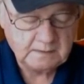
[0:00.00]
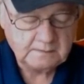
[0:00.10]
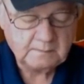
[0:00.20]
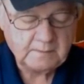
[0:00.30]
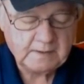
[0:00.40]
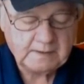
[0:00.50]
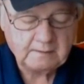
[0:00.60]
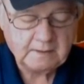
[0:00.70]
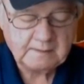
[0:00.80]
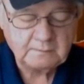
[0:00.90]
Number 8,
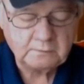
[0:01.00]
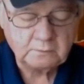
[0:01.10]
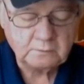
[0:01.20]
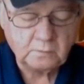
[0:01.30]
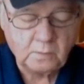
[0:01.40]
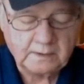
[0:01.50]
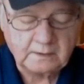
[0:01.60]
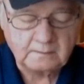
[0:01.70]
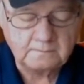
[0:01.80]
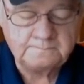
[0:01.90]
Here I Am, Cool
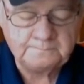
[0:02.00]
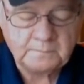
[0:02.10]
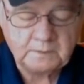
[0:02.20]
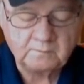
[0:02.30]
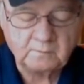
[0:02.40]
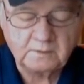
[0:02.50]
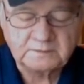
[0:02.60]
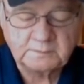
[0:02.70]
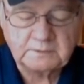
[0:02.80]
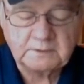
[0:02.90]
Water. The overall
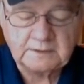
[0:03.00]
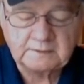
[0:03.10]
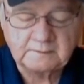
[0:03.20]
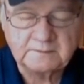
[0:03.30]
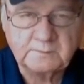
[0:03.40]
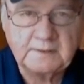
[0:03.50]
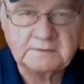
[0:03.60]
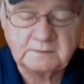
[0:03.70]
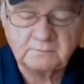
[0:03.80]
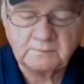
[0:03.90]
speed leader in this
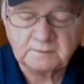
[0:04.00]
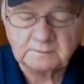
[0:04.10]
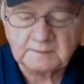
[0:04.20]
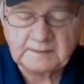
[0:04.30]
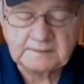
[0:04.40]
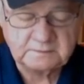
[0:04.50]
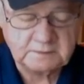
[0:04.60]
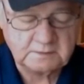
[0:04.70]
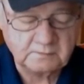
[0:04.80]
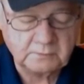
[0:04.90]
pacing field tonight has
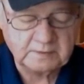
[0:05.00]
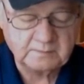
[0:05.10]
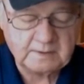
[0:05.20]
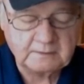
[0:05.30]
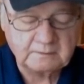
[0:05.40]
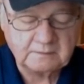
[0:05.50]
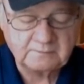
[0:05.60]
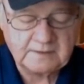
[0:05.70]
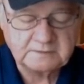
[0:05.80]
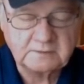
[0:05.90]
hit the board in power run
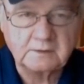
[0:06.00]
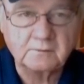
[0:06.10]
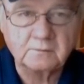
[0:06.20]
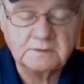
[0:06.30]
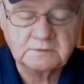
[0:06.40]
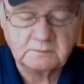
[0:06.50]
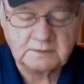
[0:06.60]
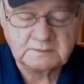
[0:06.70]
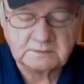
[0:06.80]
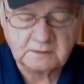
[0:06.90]
fashion in 3
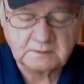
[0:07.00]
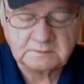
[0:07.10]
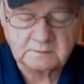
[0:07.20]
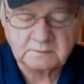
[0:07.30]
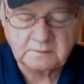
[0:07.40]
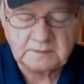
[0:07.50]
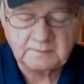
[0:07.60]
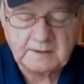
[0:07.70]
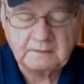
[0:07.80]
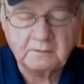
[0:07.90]
straight starts, including a
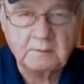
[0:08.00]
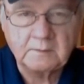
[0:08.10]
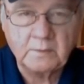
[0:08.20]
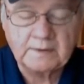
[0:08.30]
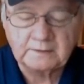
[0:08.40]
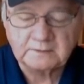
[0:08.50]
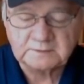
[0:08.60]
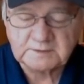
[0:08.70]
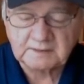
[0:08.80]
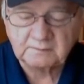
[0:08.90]
power run win in her
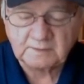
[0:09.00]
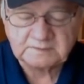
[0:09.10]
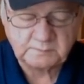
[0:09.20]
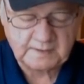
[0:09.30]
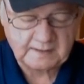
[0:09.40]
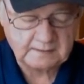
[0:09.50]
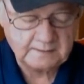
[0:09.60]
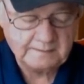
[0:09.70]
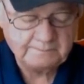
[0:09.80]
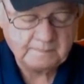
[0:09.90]
second race back.
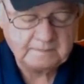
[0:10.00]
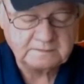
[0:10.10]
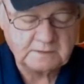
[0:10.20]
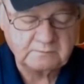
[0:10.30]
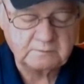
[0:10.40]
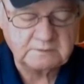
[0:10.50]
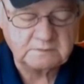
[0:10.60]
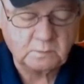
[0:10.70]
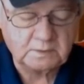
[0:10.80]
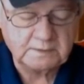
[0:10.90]
His
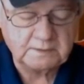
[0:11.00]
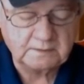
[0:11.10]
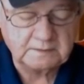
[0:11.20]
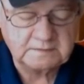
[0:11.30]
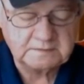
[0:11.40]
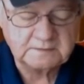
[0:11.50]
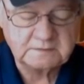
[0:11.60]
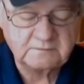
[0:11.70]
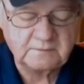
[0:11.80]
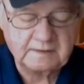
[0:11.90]
entries won nearly
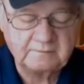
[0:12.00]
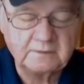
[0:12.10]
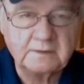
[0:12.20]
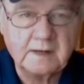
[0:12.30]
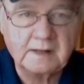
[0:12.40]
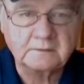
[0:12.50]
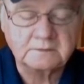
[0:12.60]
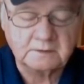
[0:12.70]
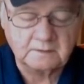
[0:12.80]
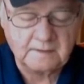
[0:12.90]
$6,500
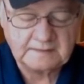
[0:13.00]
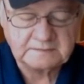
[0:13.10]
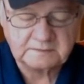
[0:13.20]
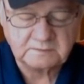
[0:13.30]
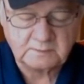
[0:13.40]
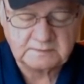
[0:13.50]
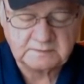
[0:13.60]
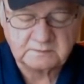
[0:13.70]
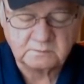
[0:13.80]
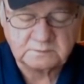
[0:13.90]
in her last 6
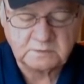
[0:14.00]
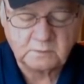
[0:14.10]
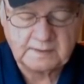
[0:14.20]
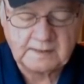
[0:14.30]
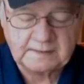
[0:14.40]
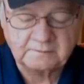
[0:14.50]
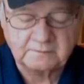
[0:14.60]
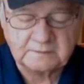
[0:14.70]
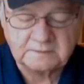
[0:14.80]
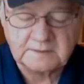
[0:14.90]
races, which quite
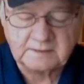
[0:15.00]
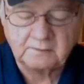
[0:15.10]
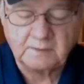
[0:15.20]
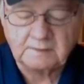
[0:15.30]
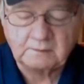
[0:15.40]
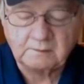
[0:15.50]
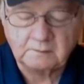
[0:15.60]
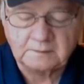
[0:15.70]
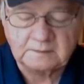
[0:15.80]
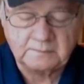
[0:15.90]
honestly is not a great
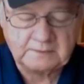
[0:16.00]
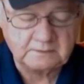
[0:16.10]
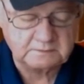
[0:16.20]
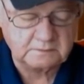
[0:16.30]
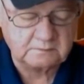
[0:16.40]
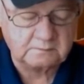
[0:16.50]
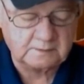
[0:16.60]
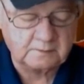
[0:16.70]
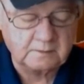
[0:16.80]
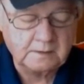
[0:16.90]
total in comparison to
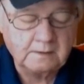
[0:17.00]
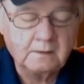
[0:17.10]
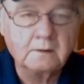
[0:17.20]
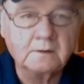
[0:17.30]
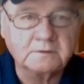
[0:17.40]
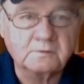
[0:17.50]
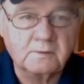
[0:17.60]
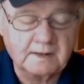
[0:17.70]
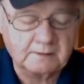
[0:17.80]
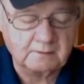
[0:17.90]
other harness
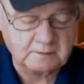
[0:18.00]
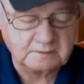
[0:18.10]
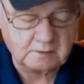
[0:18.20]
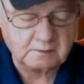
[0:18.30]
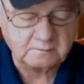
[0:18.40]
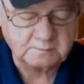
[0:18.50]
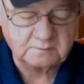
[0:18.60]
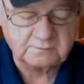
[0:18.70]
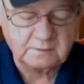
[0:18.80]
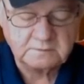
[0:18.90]
track earning totals,
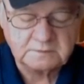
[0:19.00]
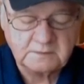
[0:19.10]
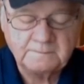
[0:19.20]
but folks,